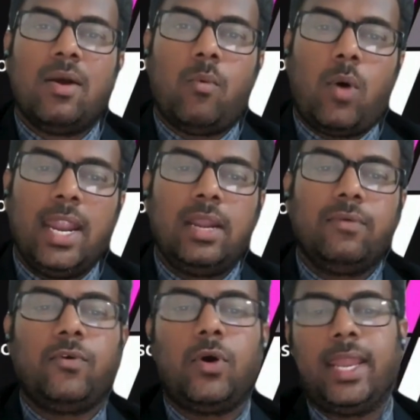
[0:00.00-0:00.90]

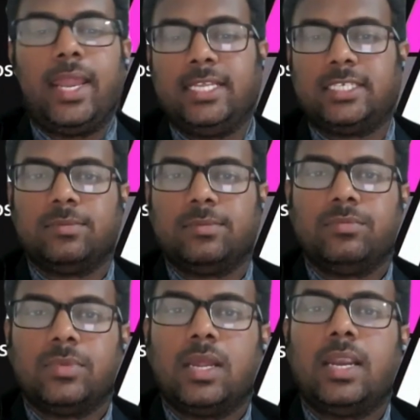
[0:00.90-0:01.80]
194H,
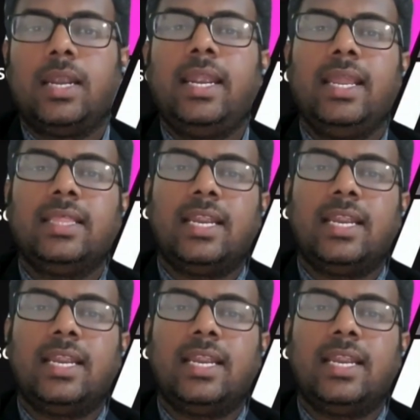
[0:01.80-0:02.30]
TDS